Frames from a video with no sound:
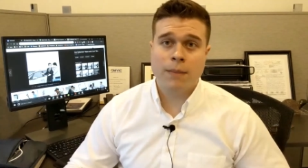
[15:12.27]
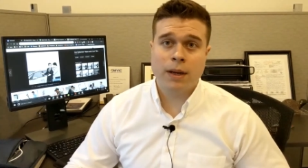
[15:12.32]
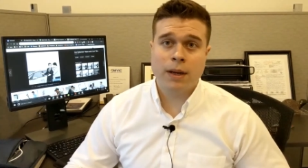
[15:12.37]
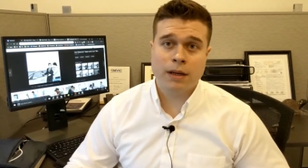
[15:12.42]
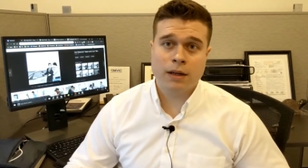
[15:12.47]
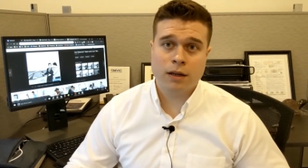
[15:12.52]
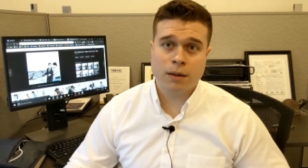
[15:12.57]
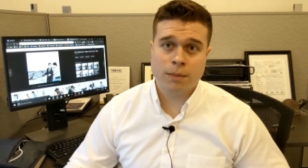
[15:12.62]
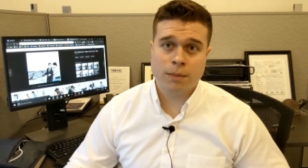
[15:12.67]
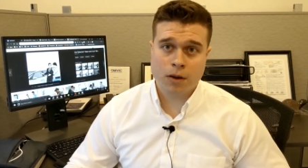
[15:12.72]

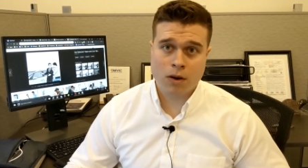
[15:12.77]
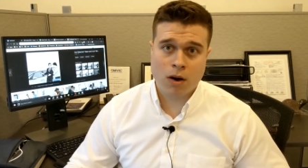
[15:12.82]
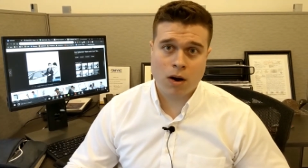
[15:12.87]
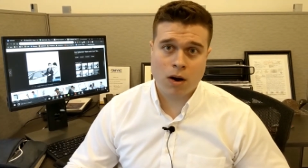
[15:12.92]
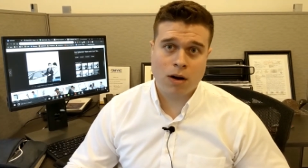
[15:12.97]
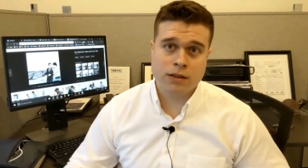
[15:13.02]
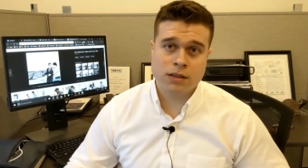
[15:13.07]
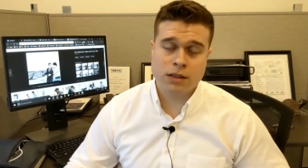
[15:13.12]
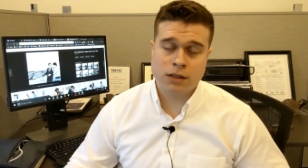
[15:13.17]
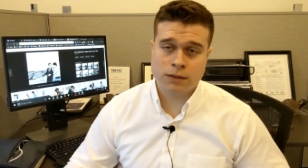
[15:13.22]
may end up
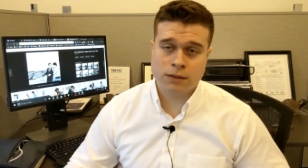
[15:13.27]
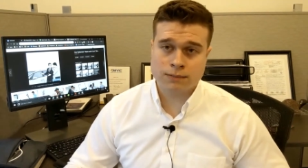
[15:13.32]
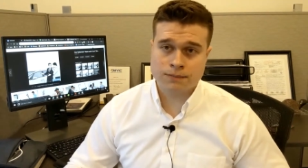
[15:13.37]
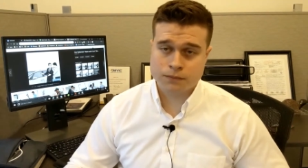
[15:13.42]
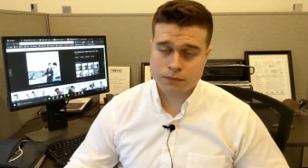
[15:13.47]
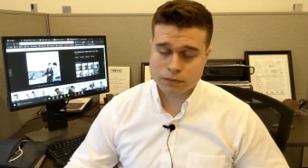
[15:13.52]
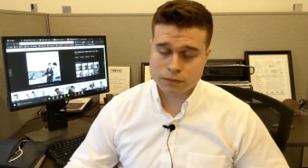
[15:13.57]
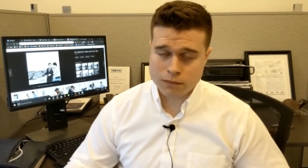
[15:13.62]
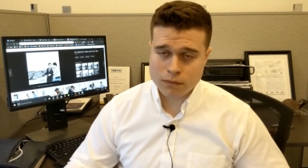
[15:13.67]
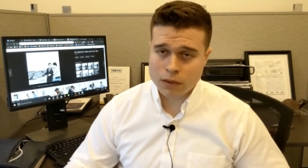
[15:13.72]
causing
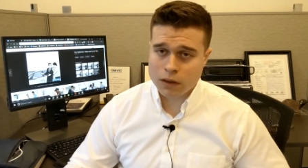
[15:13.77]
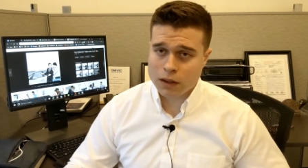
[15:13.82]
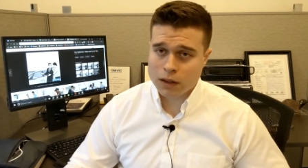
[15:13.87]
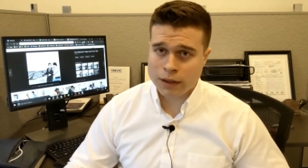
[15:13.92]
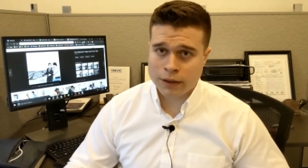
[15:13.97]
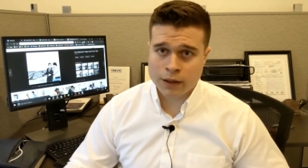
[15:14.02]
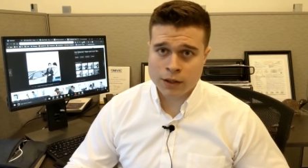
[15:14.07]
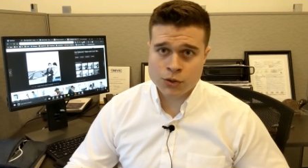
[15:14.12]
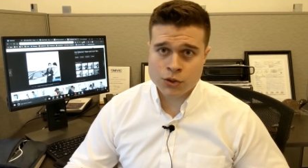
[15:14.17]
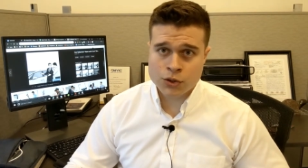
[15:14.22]

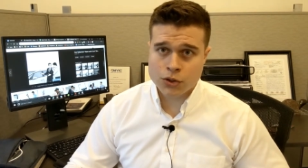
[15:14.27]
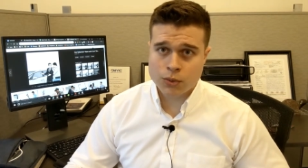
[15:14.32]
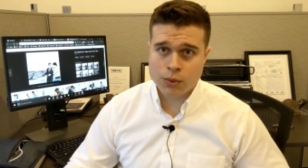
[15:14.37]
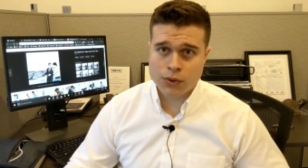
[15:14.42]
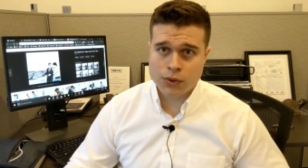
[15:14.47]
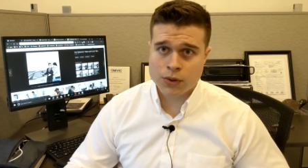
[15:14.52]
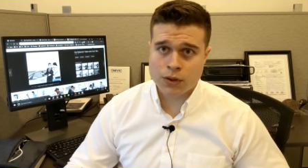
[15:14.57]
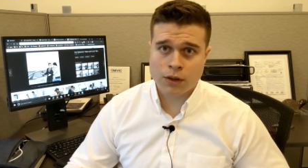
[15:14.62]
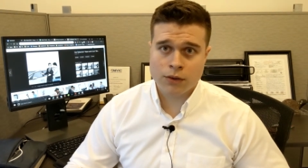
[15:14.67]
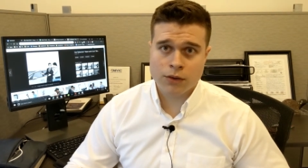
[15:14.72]
an issue
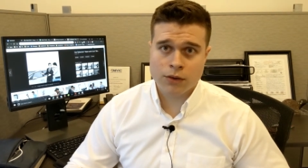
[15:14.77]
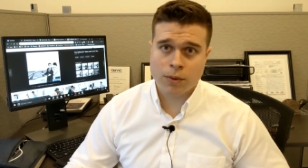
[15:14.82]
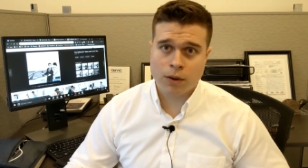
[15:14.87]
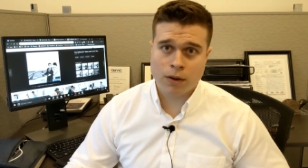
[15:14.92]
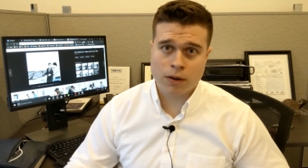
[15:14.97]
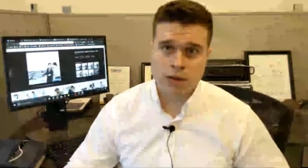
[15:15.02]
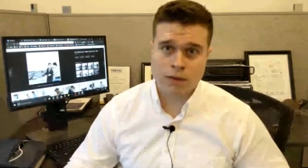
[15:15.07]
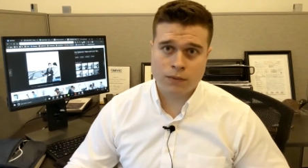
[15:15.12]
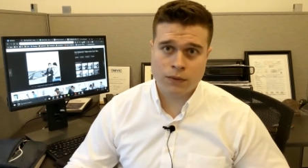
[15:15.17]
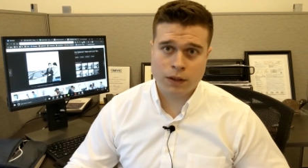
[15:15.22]
with another
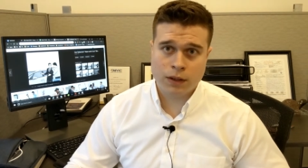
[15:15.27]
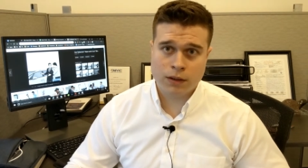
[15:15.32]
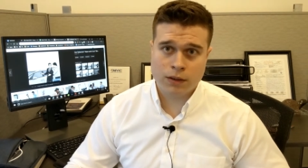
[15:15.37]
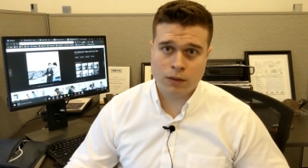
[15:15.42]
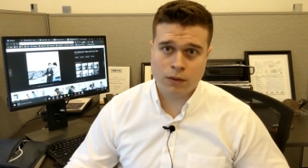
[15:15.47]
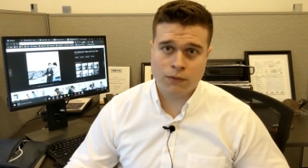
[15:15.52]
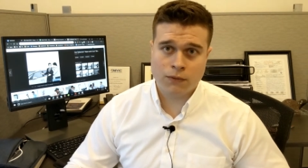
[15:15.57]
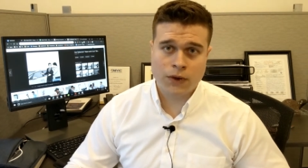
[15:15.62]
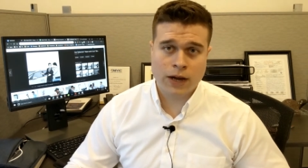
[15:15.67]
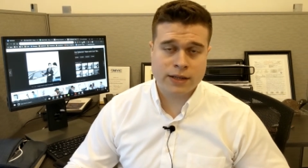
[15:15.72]
part of the
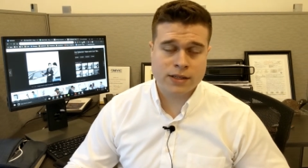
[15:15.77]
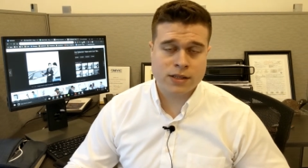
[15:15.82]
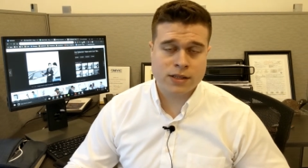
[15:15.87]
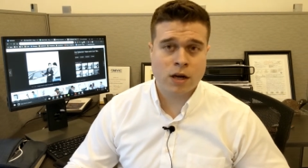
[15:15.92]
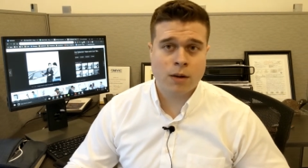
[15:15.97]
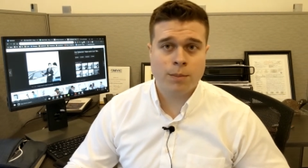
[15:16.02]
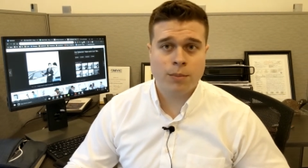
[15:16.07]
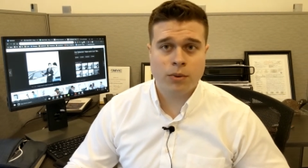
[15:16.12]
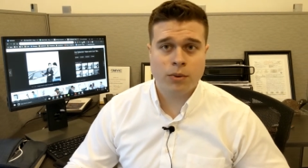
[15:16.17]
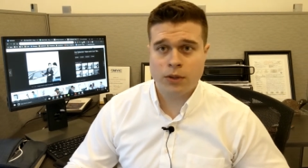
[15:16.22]
vehicle if that's
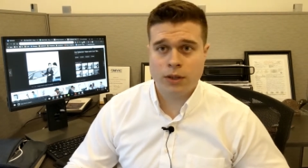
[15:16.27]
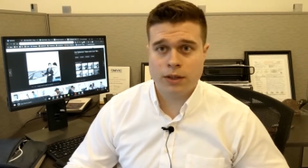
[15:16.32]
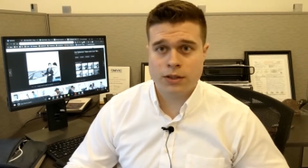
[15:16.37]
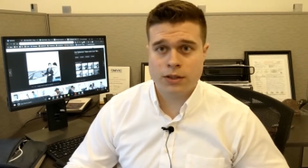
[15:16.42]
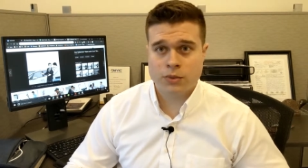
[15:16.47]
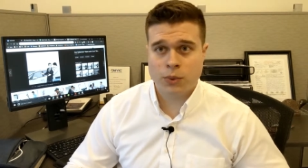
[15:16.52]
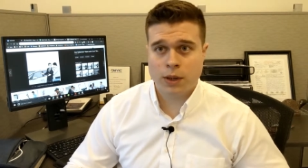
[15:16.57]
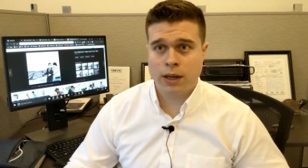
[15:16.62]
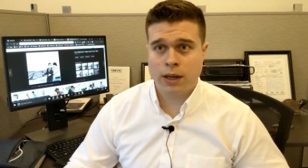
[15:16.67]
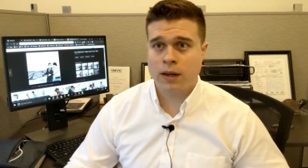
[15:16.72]
not pulling
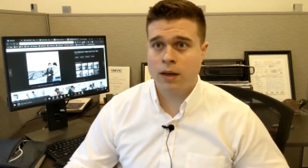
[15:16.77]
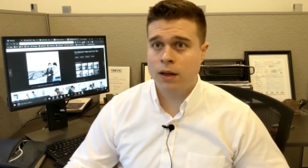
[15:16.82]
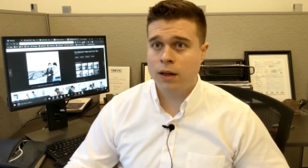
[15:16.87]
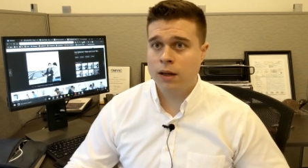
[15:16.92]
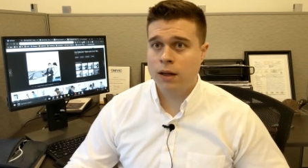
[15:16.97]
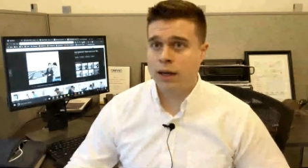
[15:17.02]
its weight.